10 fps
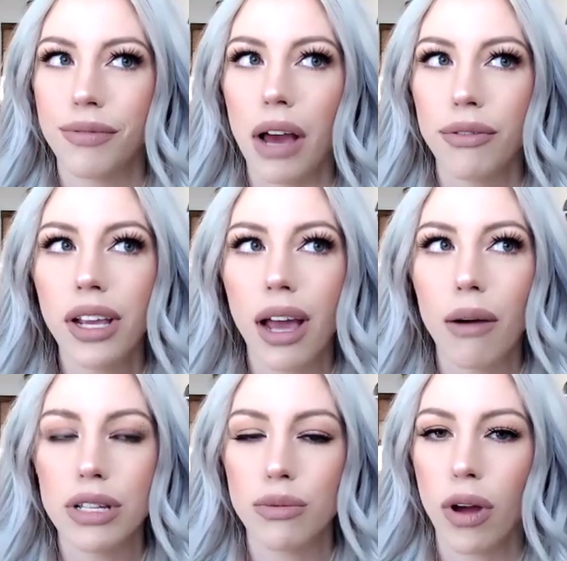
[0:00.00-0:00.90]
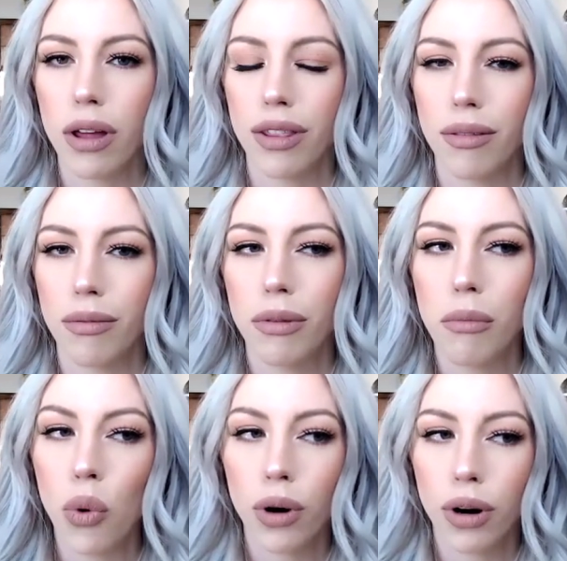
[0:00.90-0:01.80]
like I was
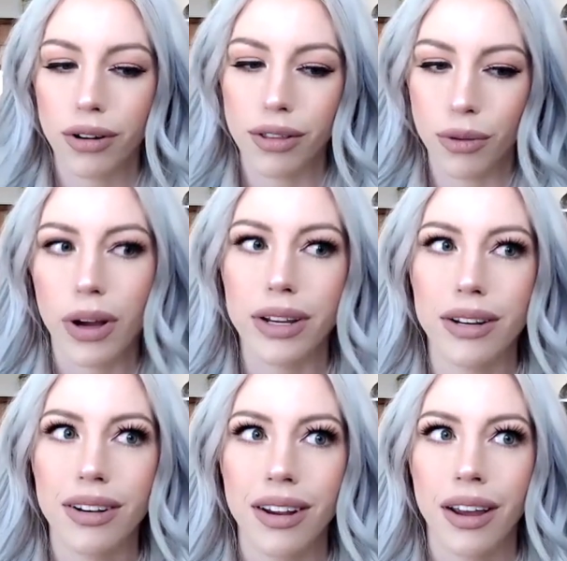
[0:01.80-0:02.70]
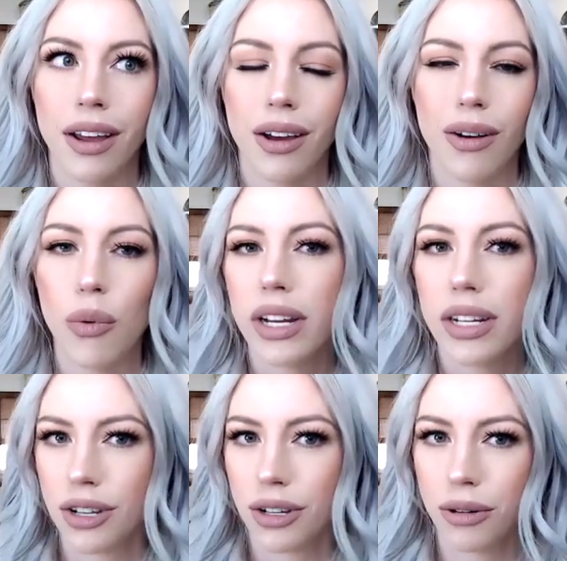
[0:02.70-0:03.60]
the one
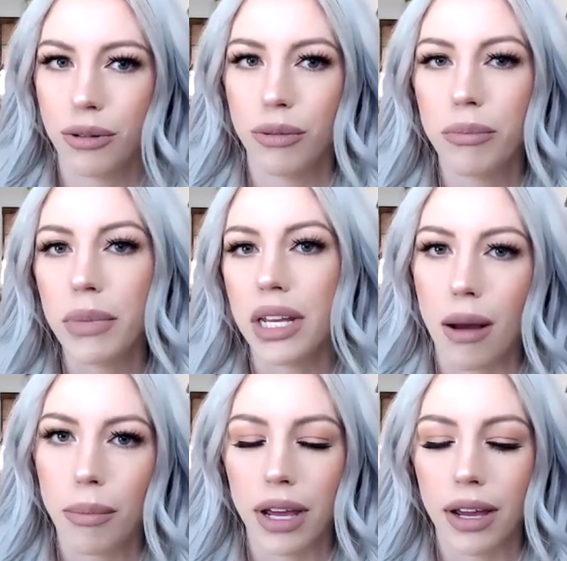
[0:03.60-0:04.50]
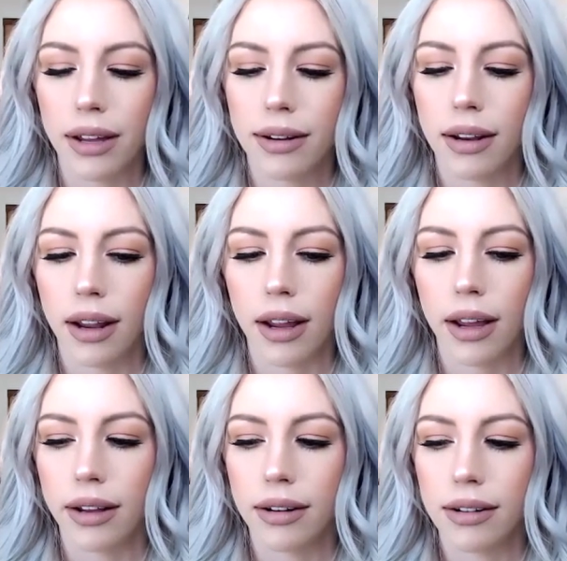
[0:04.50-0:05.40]
wanting to meet up,
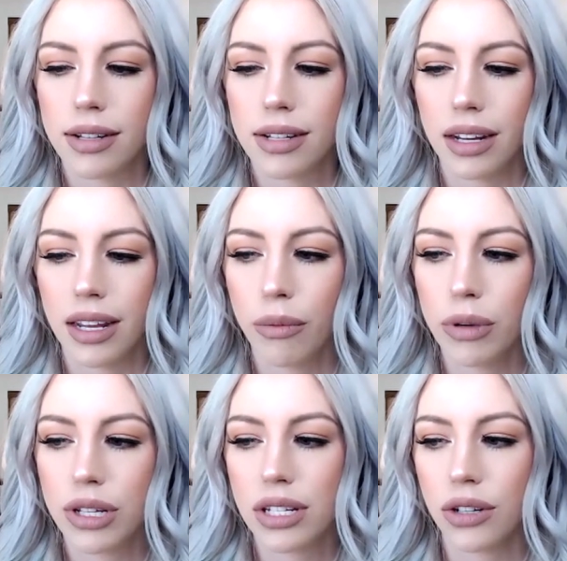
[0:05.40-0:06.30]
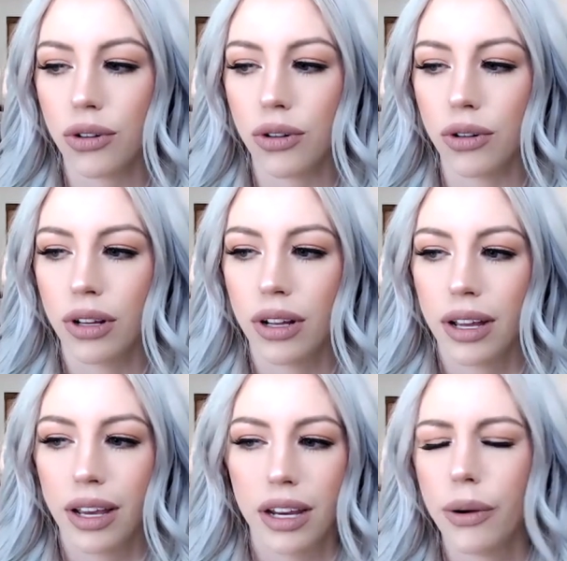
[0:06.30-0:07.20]
and he was still,
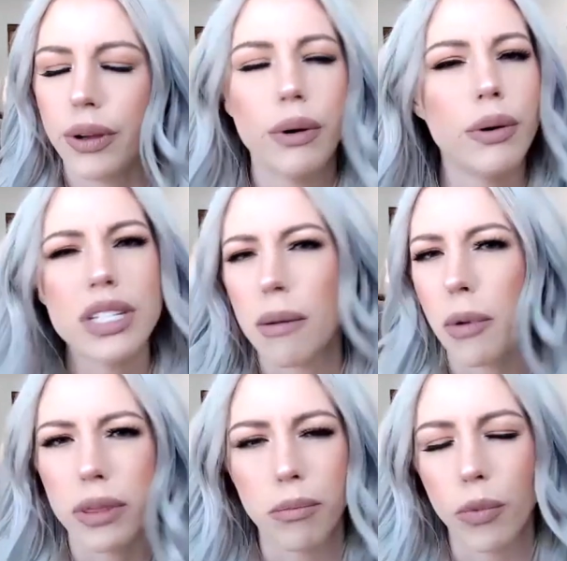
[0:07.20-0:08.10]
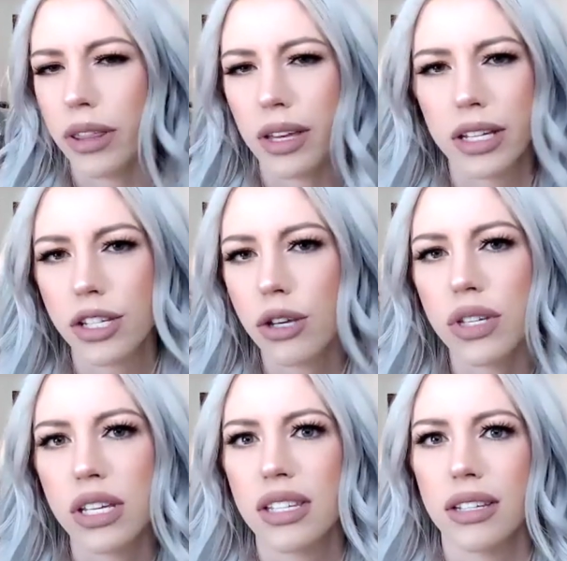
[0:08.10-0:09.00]
you know, he would always come up with
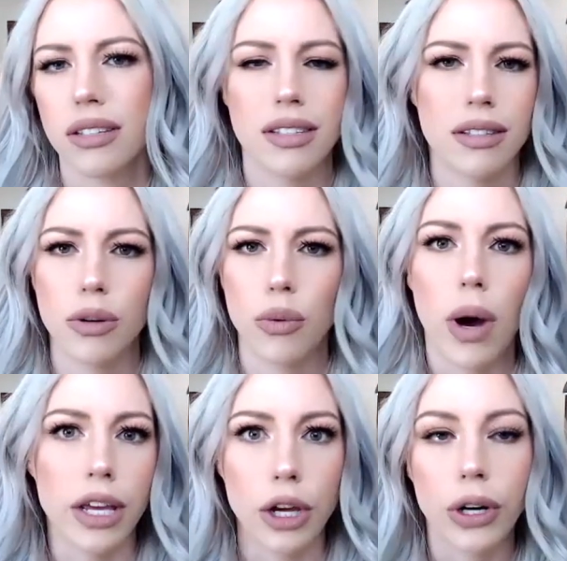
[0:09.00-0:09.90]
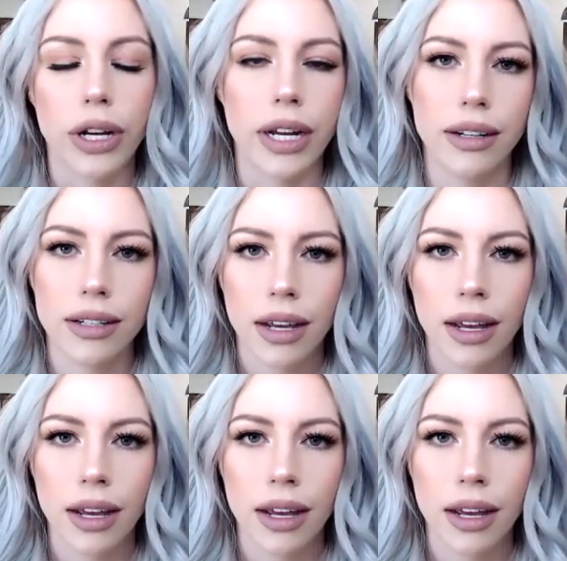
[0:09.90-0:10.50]
excuses as to why he couldn't.